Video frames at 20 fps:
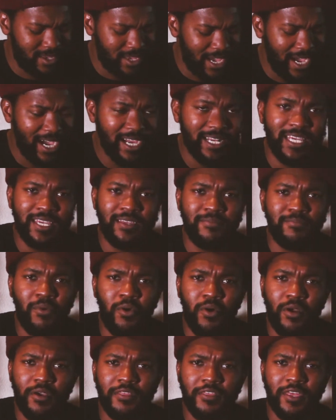I need
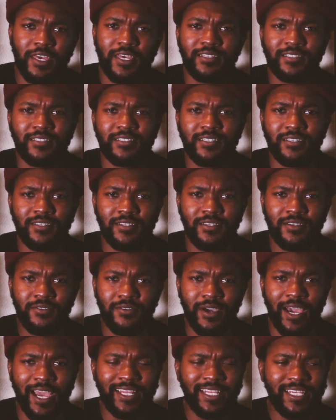more things to
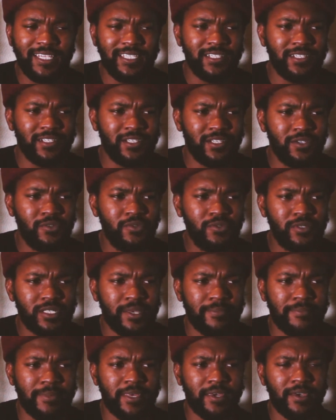do. I need to do
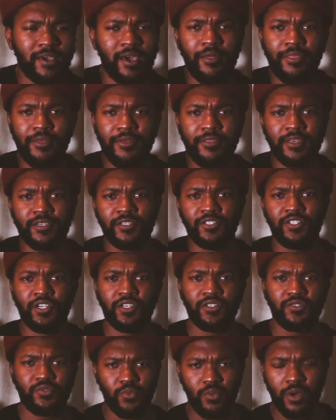something other than
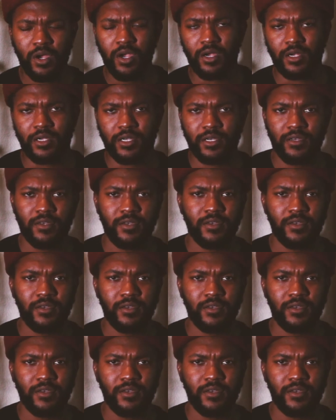just work.